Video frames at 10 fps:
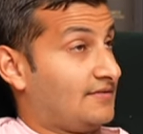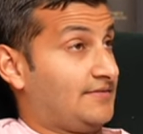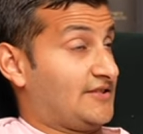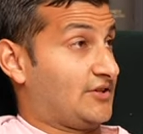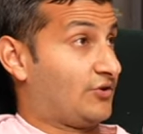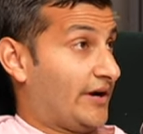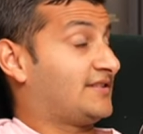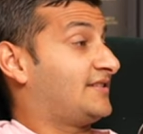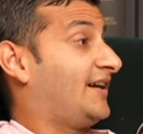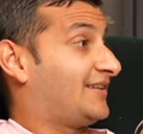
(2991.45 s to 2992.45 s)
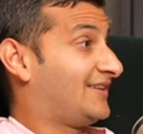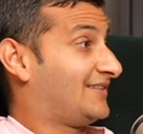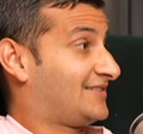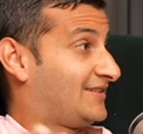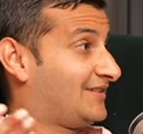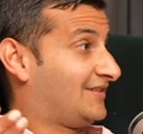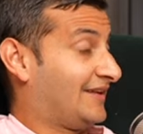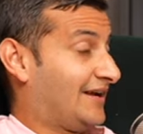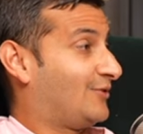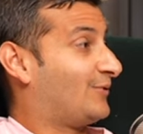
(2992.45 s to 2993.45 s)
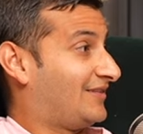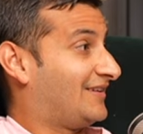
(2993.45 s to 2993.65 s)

That's a great stat to lead in with